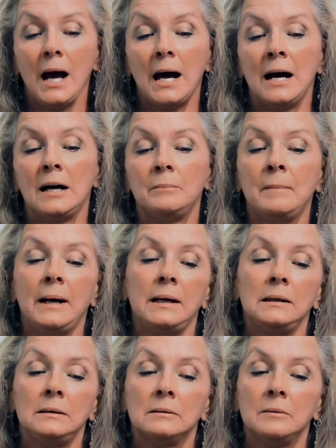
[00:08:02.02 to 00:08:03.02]

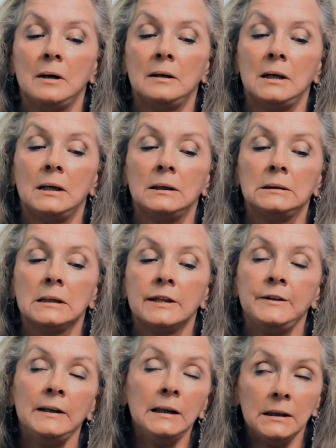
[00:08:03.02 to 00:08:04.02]
My
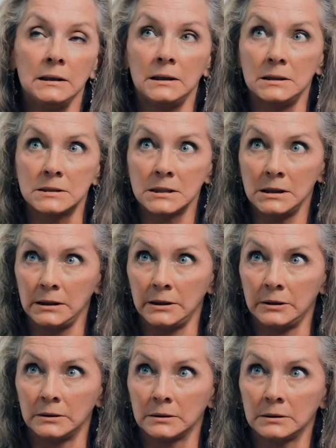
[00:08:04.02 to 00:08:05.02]
thinking is
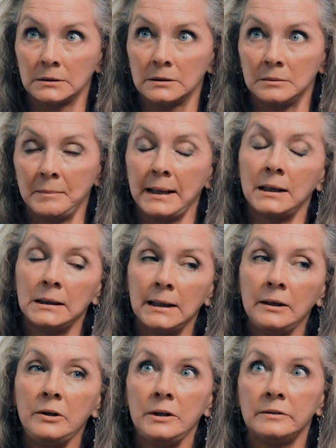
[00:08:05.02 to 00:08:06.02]
clear. My
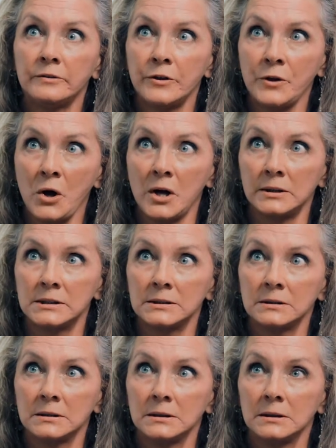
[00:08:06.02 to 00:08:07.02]
clarity of thought
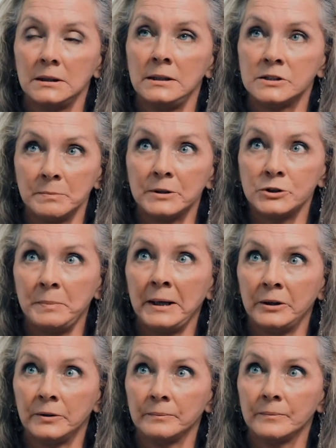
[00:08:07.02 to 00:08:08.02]
is much
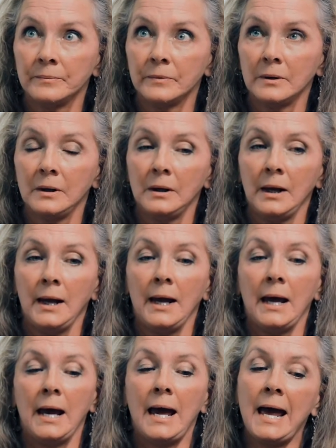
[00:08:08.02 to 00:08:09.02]
better.
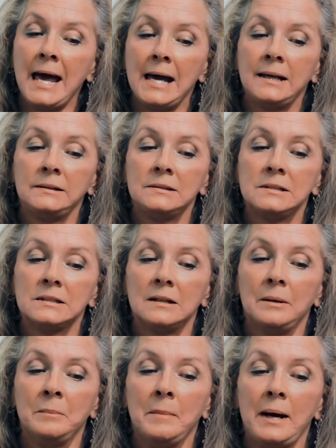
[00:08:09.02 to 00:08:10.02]
And
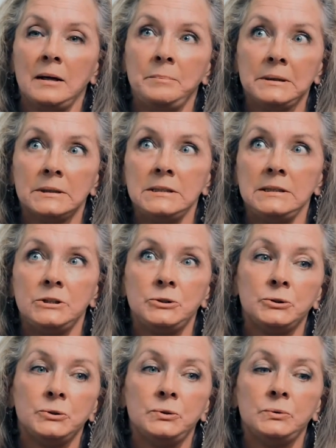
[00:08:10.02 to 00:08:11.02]
my ability to
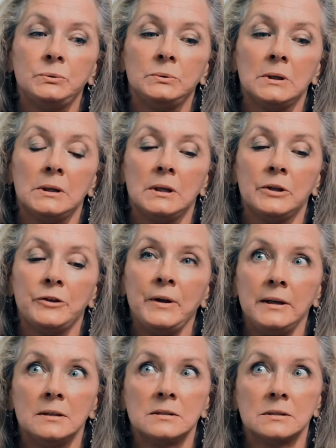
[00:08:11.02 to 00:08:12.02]
do
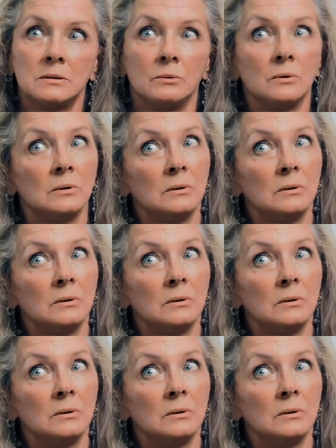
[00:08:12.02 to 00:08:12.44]
things,